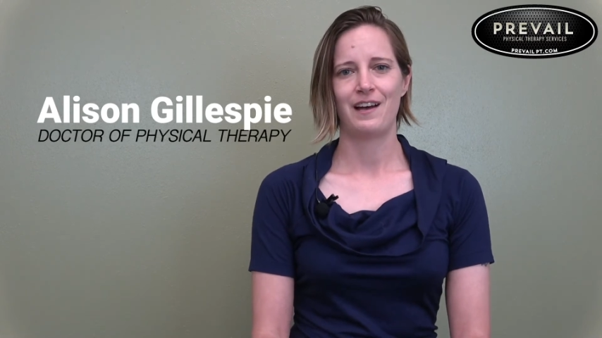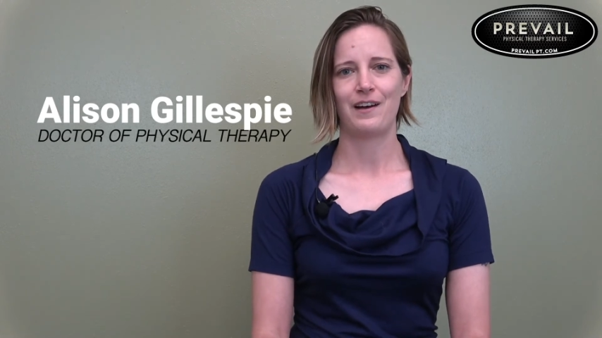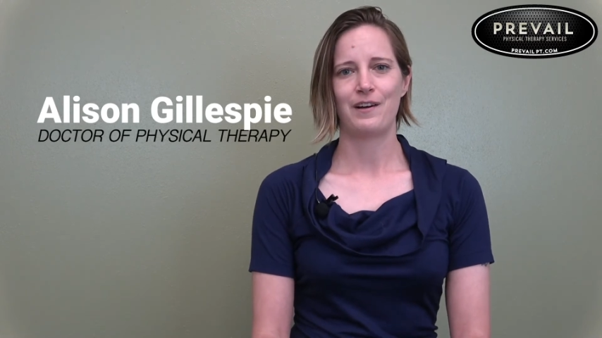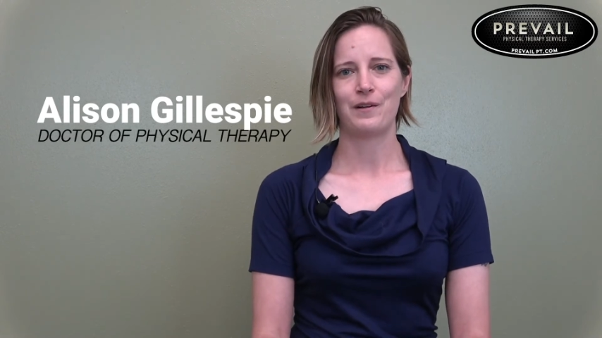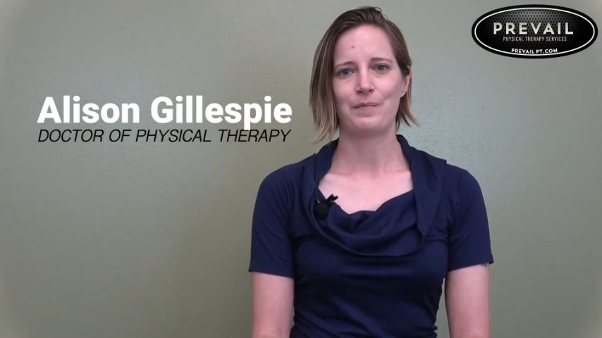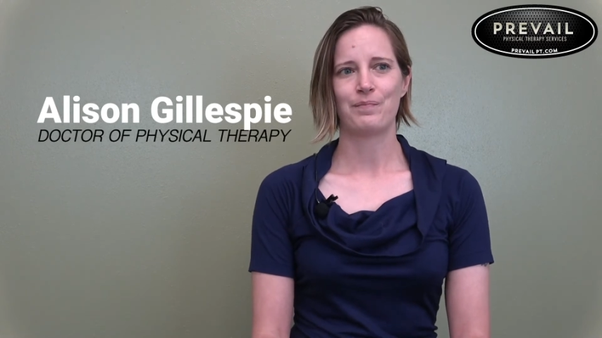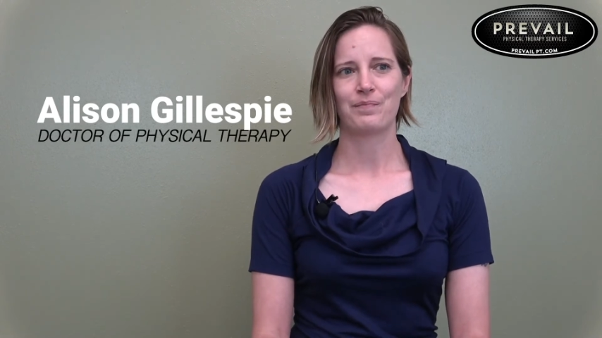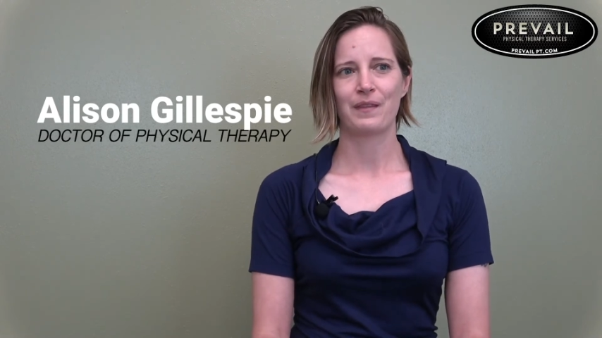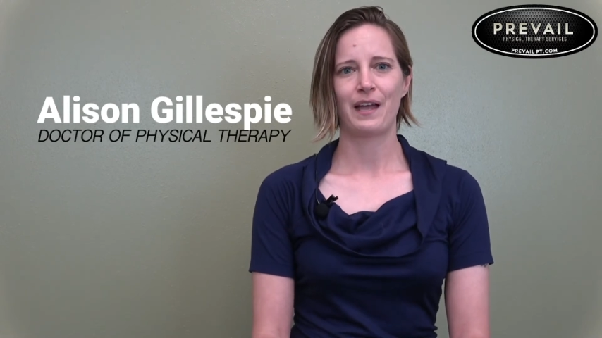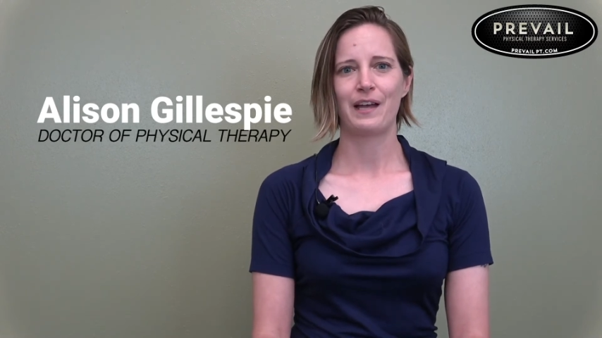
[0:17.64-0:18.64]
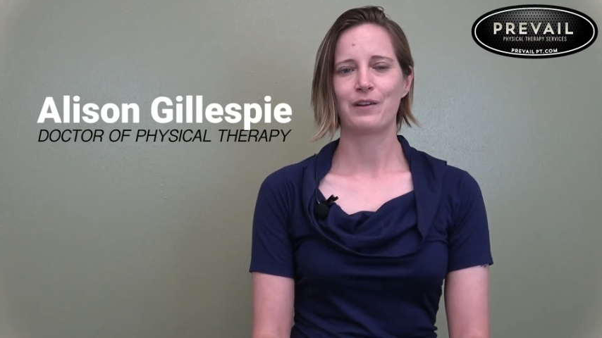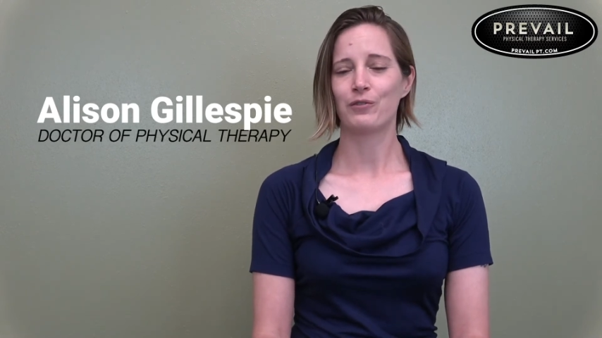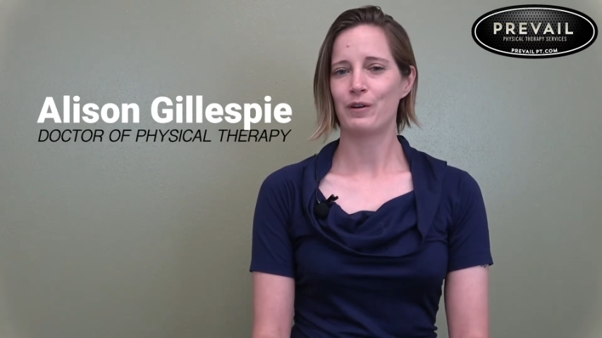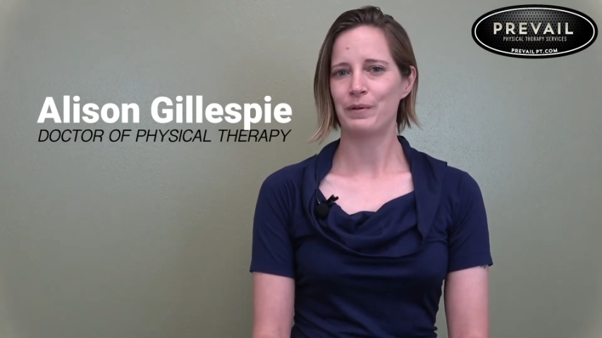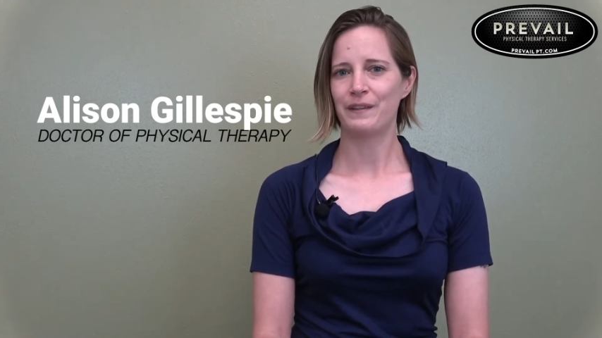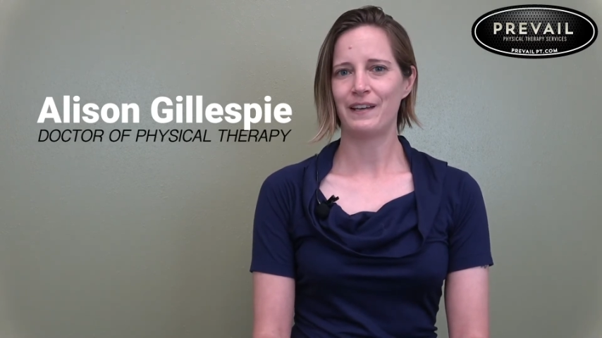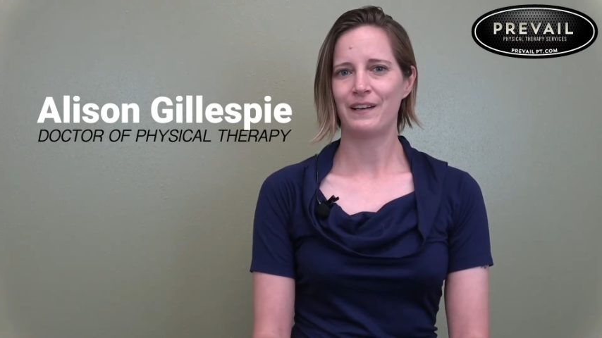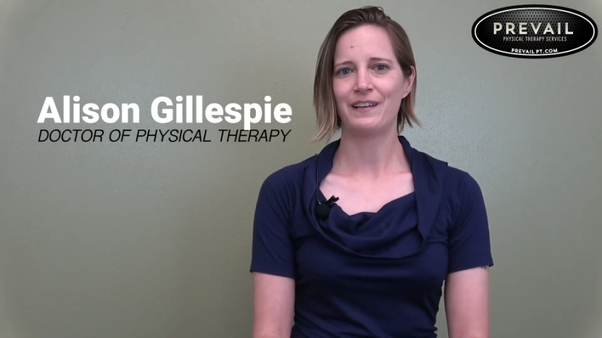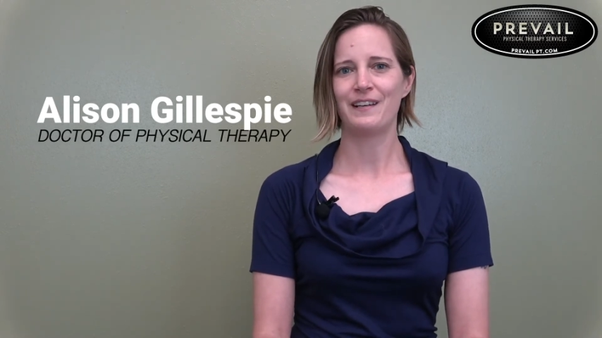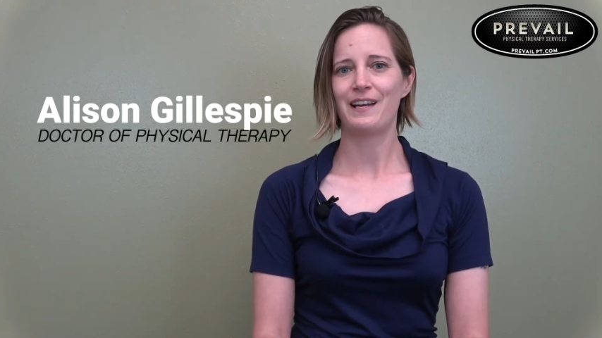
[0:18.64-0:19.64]
I grew up in the
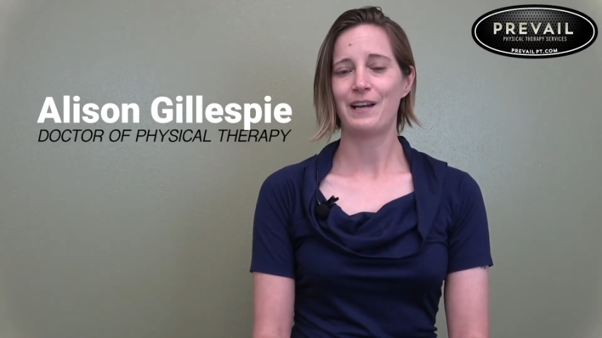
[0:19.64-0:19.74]
area.